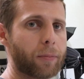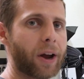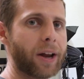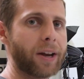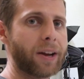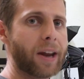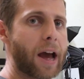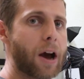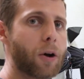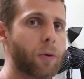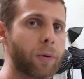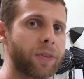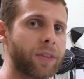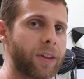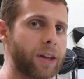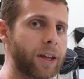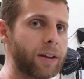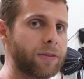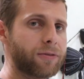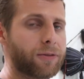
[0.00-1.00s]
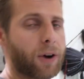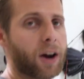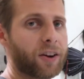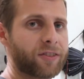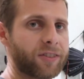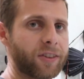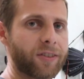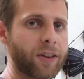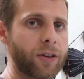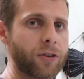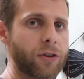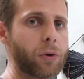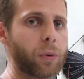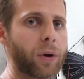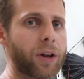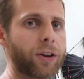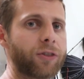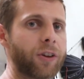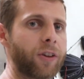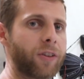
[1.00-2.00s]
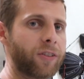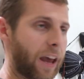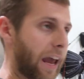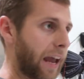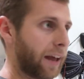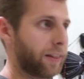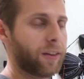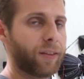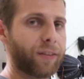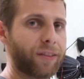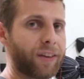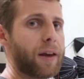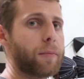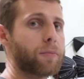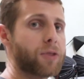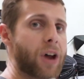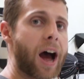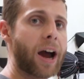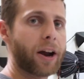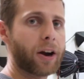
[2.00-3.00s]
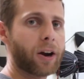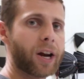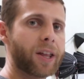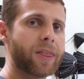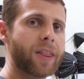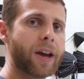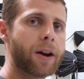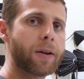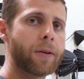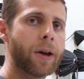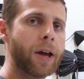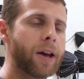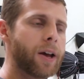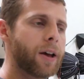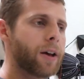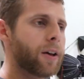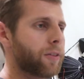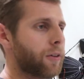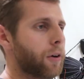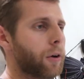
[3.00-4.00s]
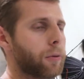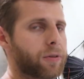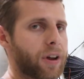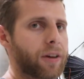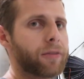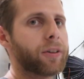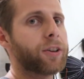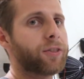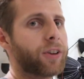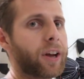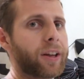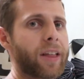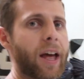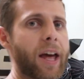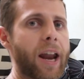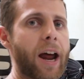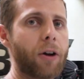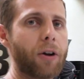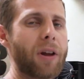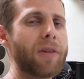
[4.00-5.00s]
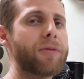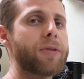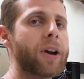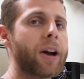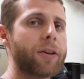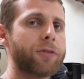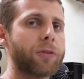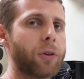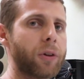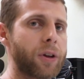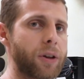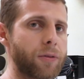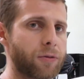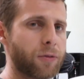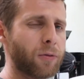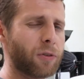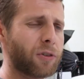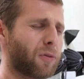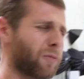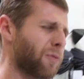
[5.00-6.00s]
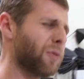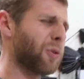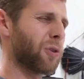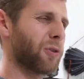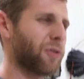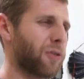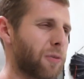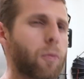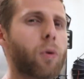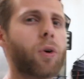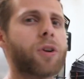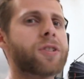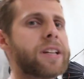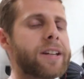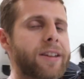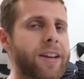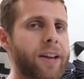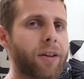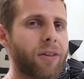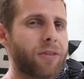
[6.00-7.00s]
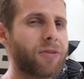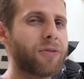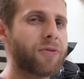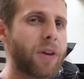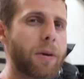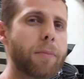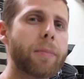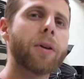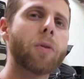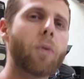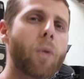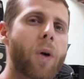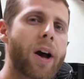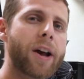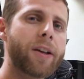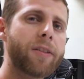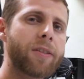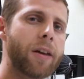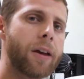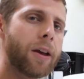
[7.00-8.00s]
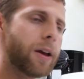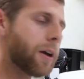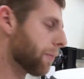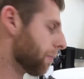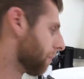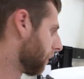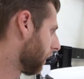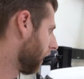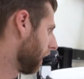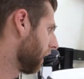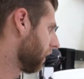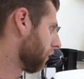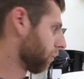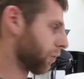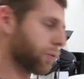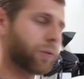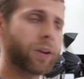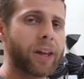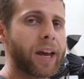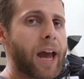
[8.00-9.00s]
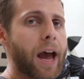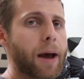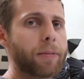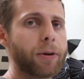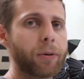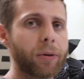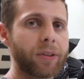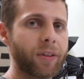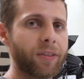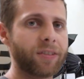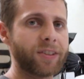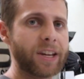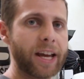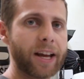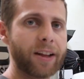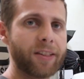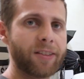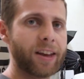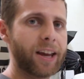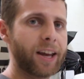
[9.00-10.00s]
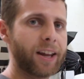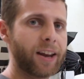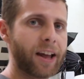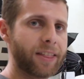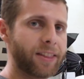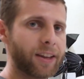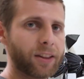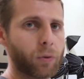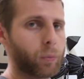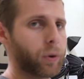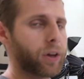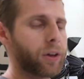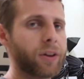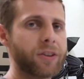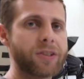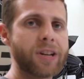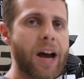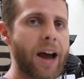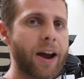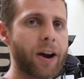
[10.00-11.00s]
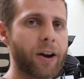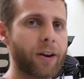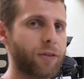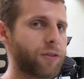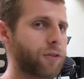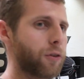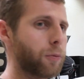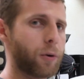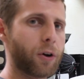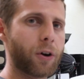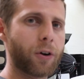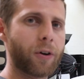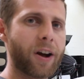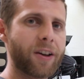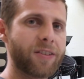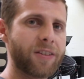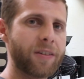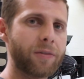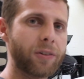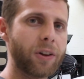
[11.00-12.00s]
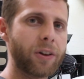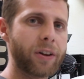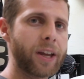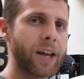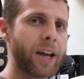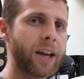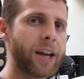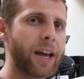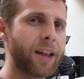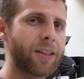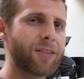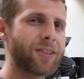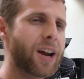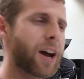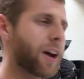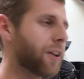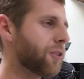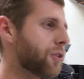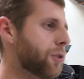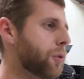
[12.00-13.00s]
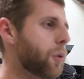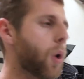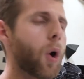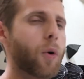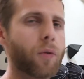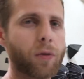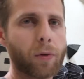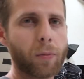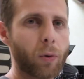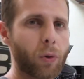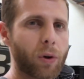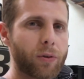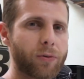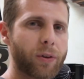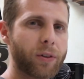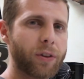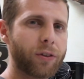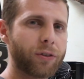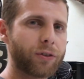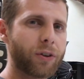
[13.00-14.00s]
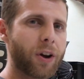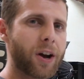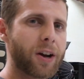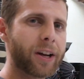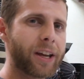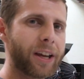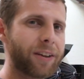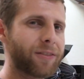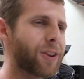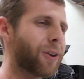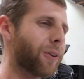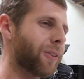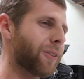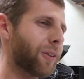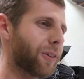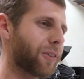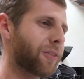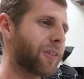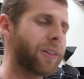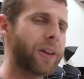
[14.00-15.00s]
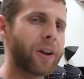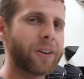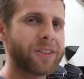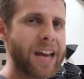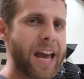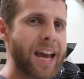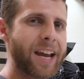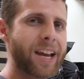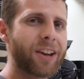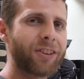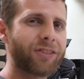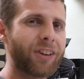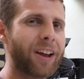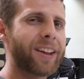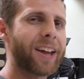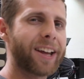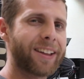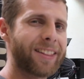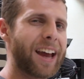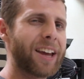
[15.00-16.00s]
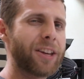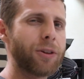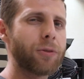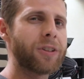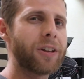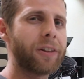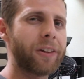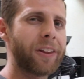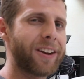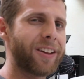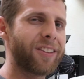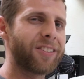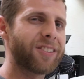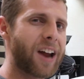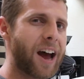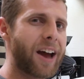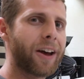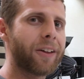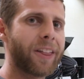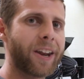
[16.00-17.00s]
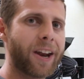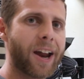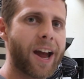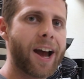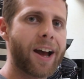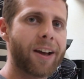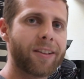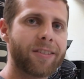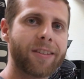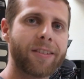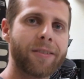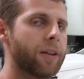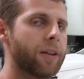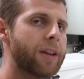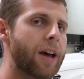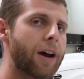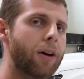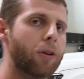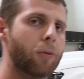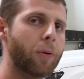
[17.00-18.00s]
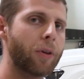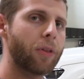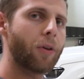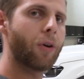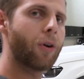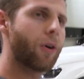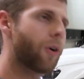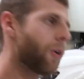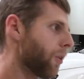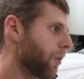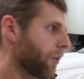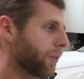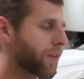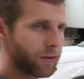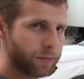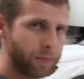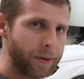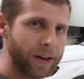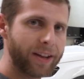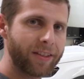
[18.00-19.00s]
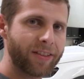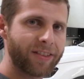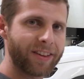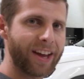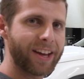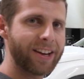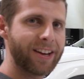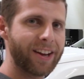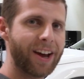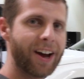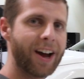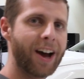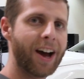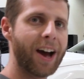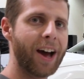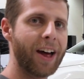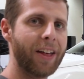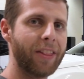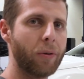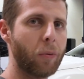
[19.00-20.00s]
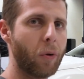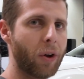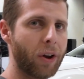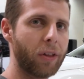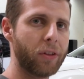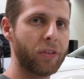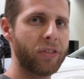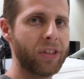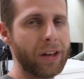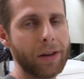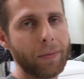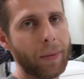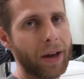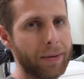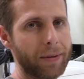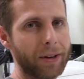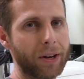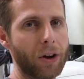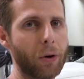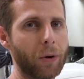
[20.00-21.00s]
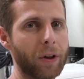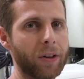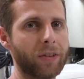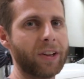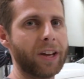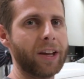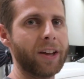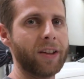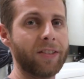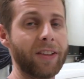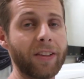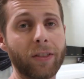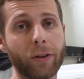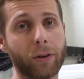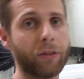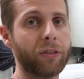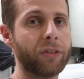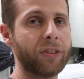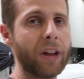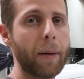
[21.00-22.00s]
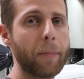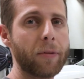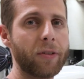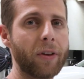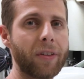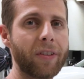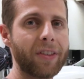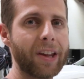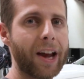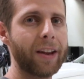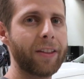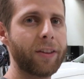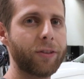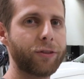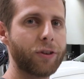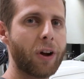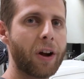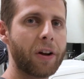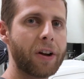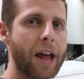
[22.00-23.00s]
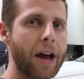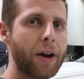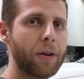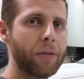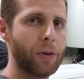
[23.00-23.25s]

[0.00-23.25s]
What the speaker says: right now with the Foxes at 2 inches and the same tire in there. So definitely check that out if you guys are looking for some more details fitment wise. but we're really happy with the stance, and I think the wheel and tire is super aggressive looking. It's not too overboard for this truck, even though it looks a little tankish. I like that utility style that it has. Now, with all this being said, the one other thing you maybe noticed is that there's steps on the side of this truck now.